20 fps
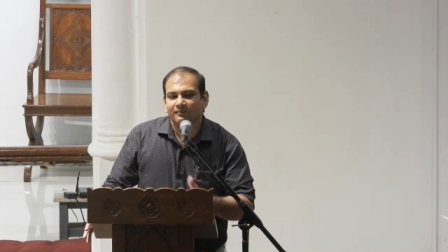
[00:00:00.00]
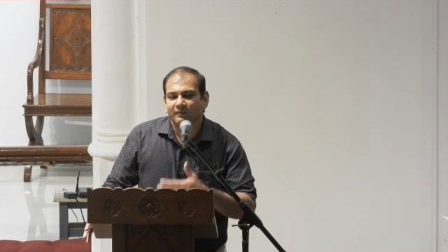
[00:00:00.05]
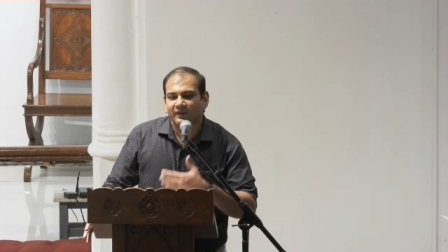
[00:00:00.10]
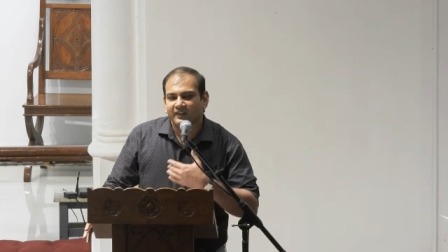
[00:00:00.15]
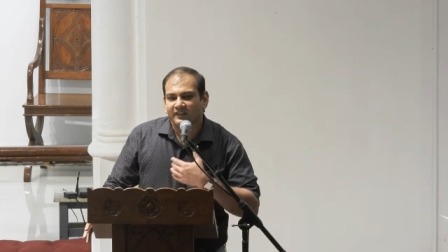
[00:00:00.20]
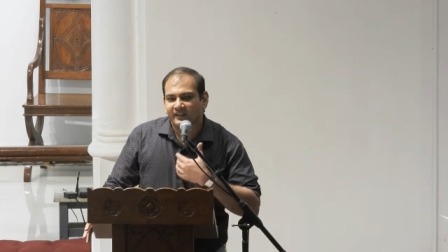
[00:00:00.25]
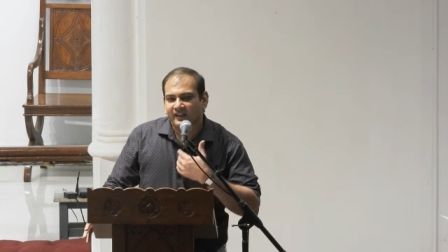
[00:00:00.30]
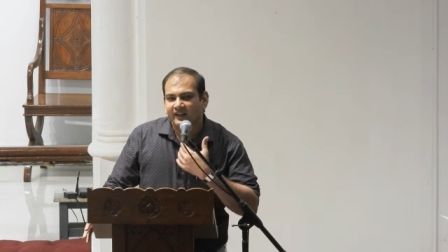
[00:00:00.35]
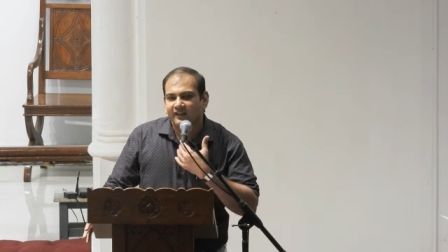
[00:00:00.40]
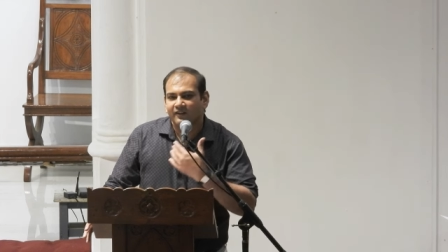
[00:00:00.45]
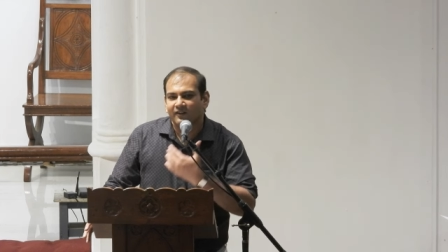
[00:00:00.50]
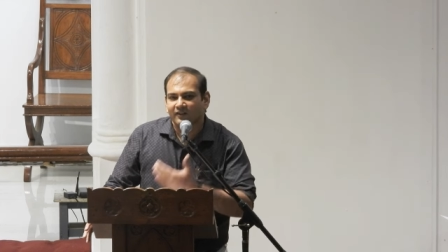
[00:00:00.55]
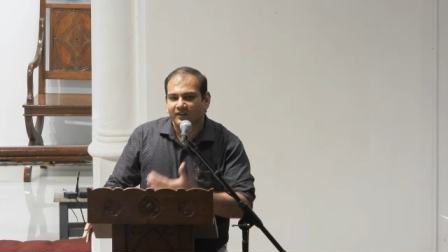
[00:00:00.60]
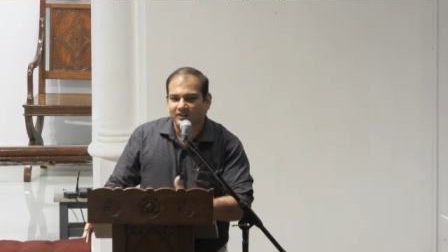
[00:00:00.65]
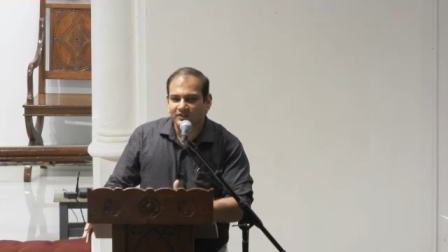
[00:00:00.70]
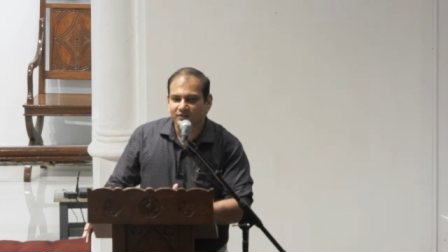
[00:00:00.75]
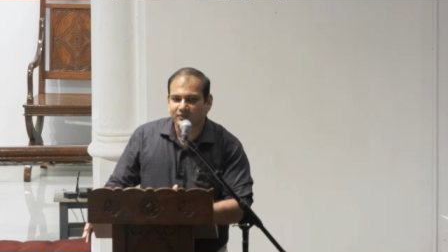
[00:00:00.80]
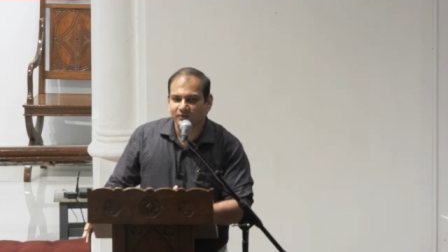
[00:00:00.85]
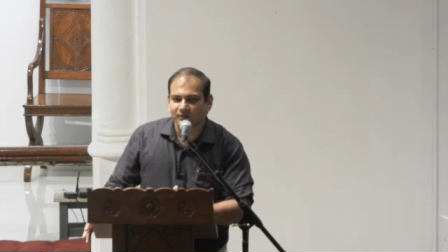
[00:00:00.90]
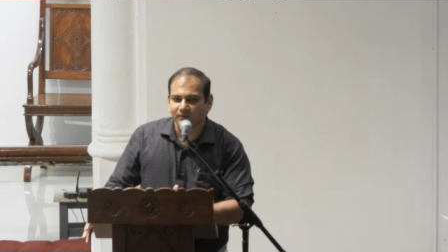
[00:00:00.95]
but then
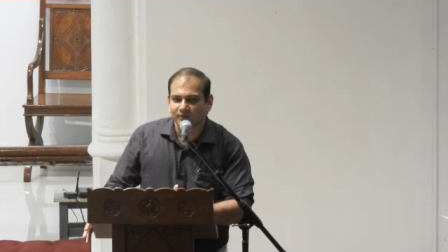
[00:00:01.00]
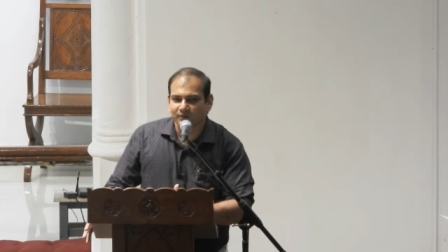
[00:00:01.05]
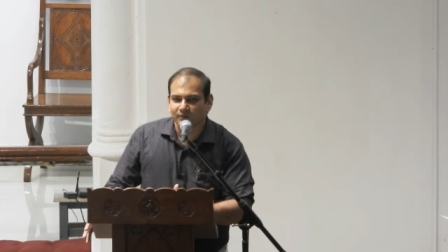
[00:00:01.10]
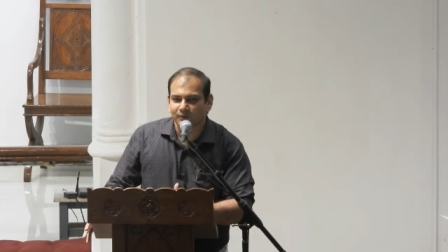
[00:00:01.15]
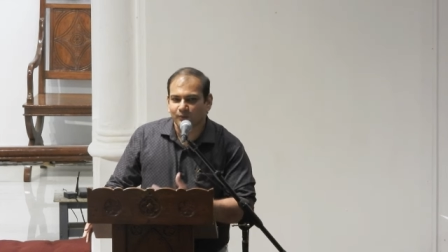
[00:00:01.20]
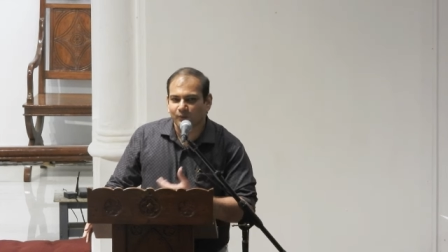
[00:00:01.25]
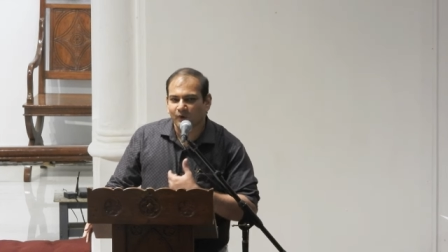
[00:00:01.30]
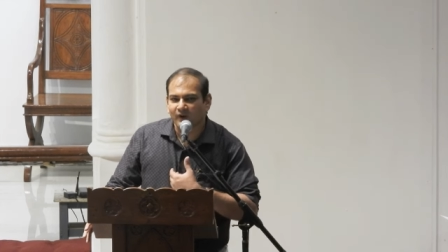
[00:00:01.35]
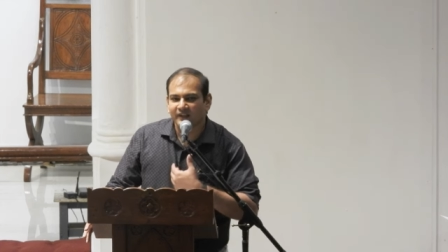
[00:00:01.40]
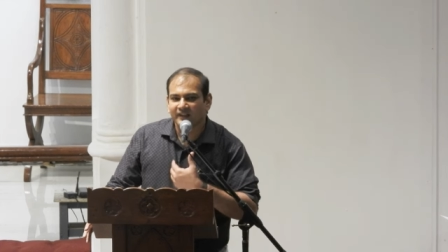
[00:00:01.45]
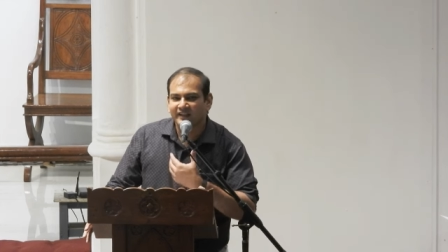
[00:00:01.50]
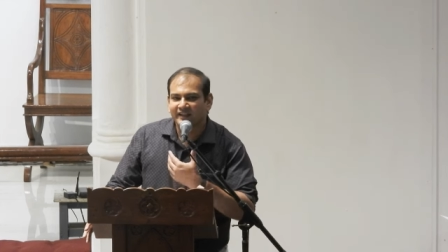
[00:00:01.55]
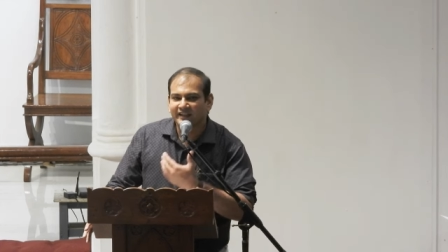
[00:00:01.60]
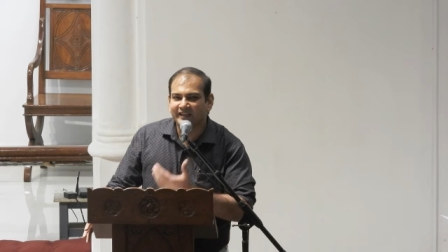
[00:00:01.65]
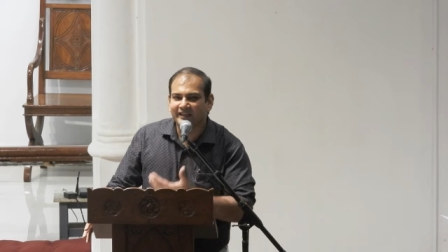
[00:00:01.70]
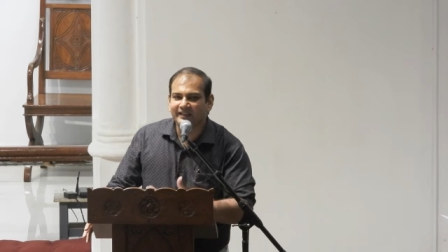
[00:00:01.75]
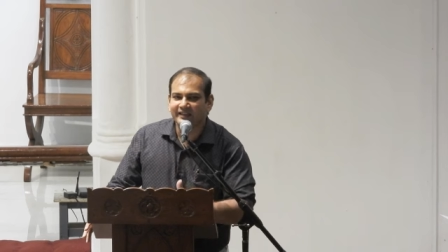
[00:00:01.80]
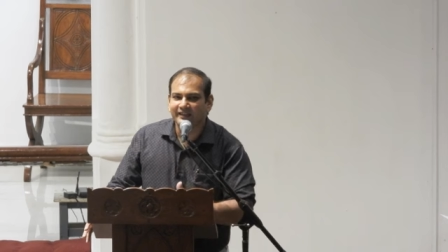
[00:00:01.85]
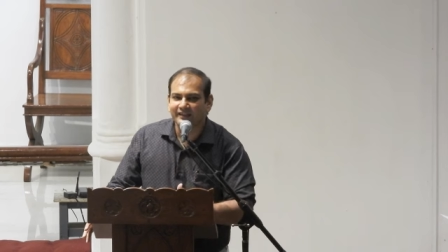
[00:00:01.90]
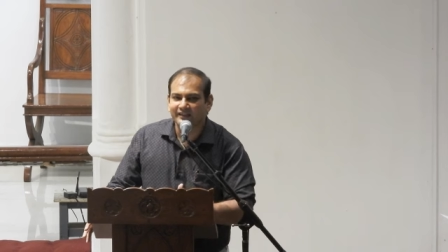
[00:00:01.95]
also, what
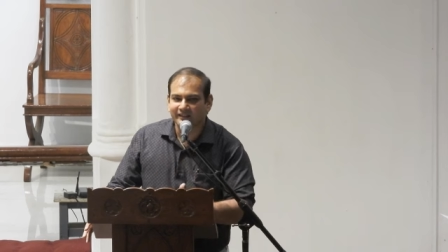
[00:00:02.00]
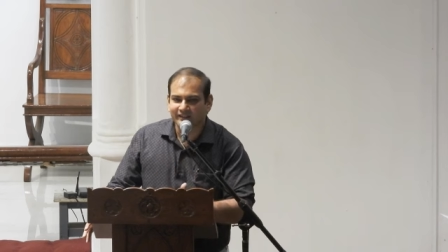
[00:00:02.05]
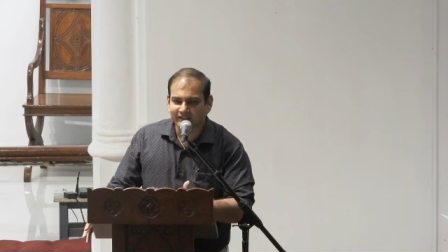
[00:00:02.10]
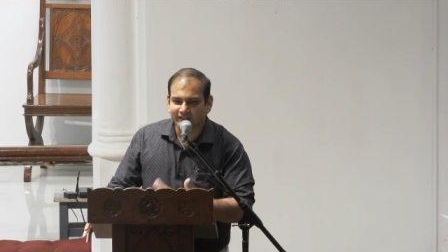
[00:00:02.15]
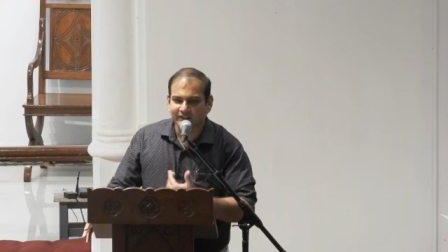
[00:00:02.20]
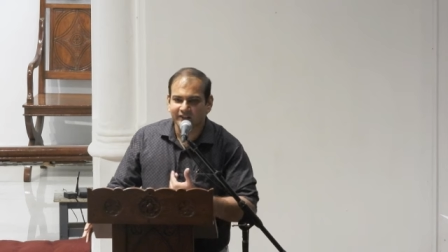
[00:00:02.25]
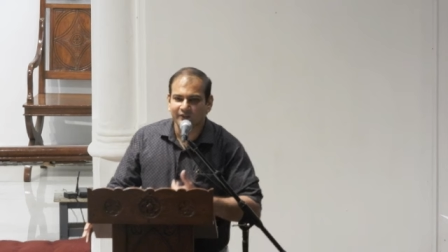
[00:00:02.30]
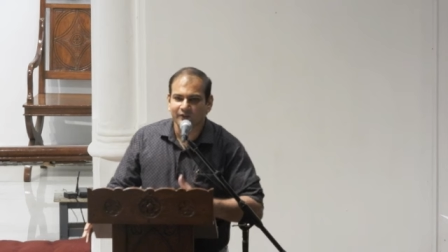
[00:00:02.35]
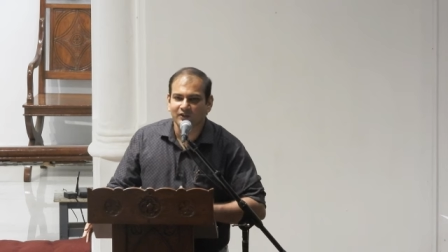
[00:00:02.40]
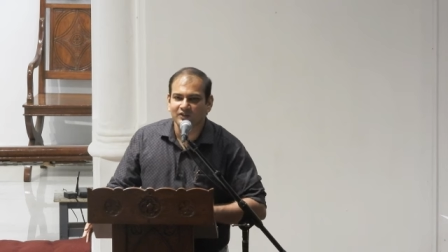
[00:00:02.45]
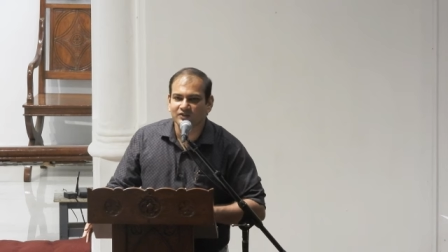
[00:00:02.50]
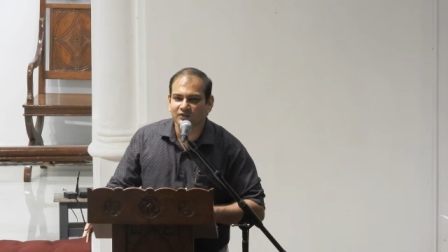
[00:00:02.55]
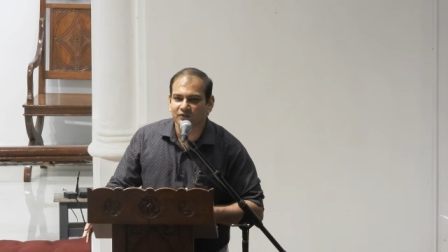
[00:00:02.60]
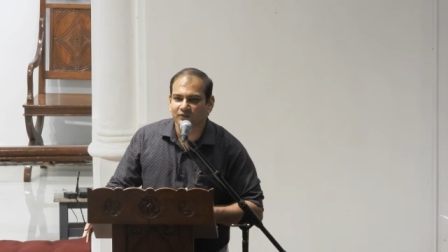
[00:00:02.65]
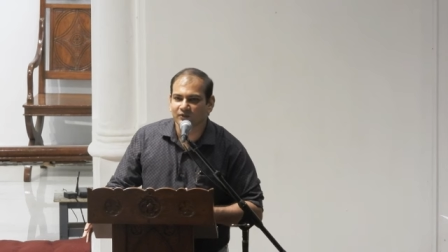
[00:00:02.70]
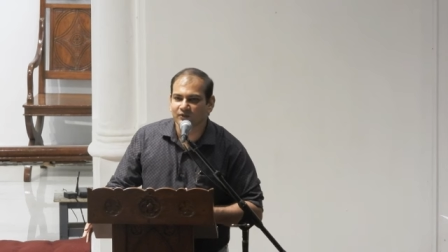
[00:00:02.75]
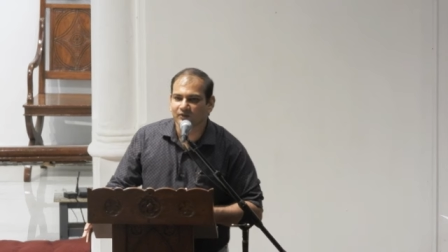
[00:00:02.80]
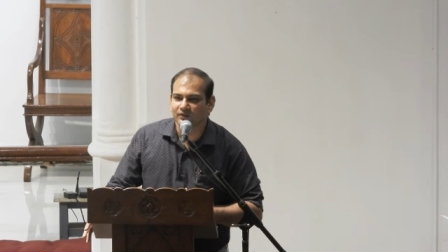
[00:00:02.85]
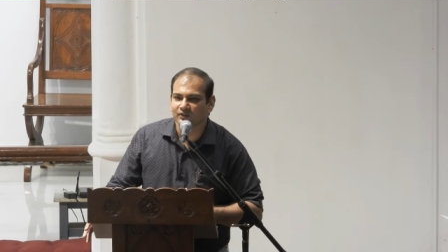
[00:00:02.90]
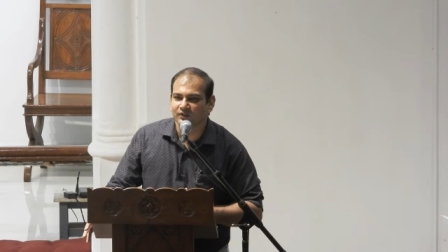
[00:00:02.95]
he did, he
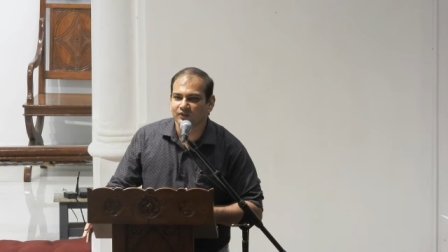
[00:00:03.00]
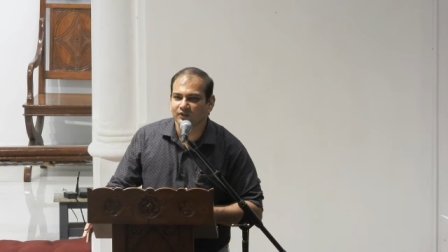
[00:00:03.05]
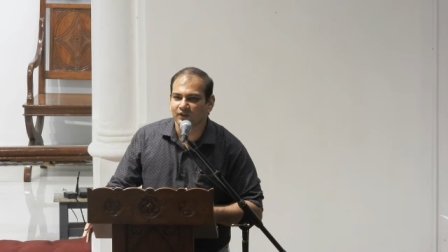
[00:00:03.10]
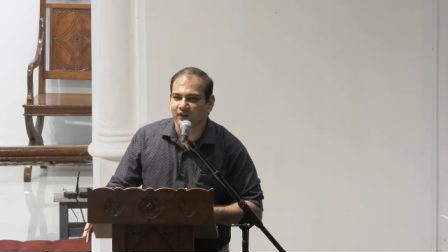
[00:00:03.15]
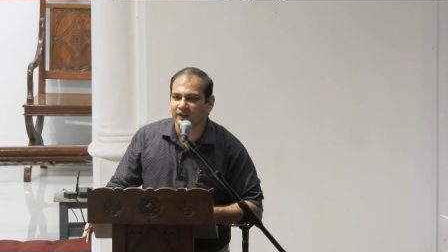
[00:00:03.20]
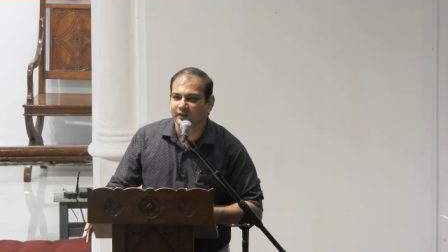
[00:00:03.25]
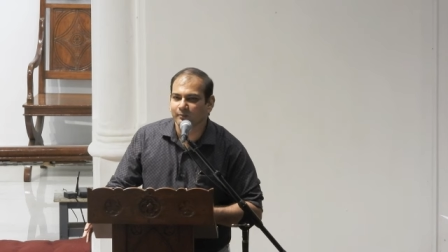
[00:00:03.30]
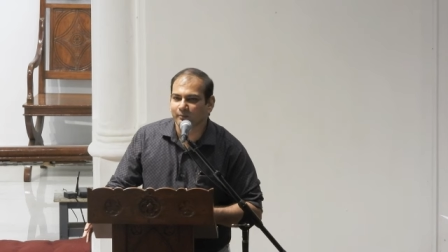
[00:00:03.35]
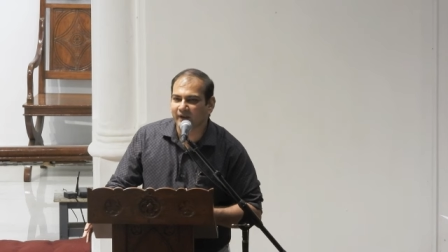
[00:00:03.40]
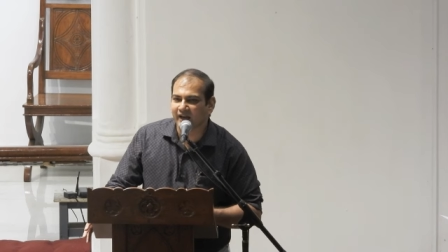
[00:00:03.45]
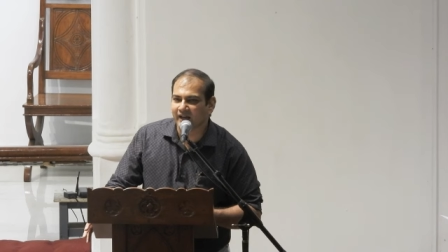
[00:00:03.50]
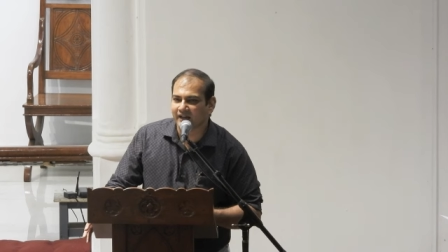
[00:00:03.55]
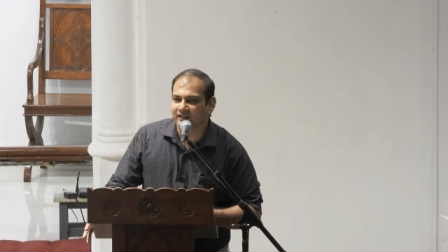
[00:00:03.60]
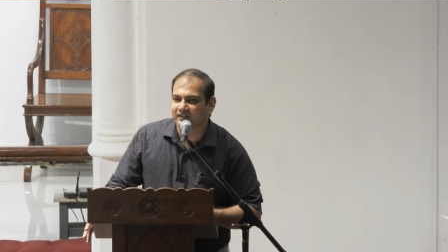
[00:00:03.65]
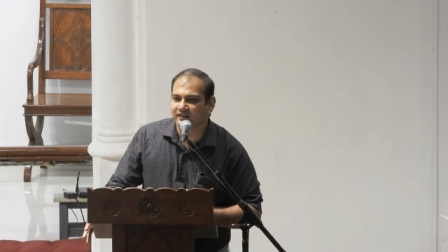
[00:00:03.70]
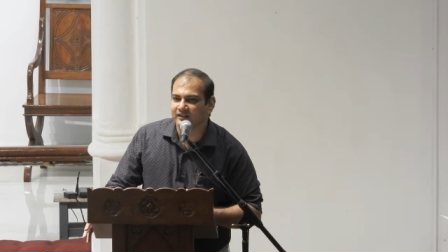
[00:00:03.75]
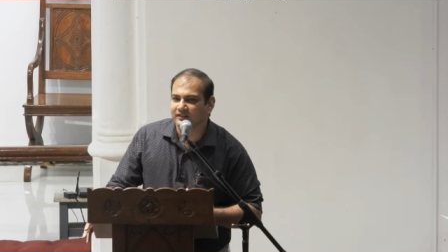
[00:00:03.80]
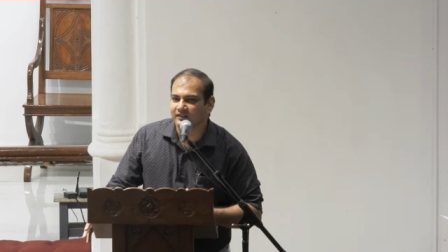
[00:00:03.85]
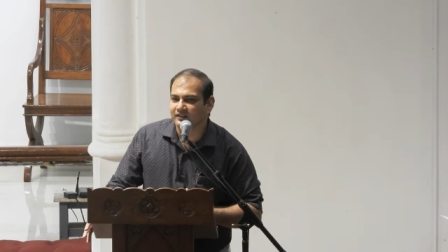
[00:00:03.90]
also got back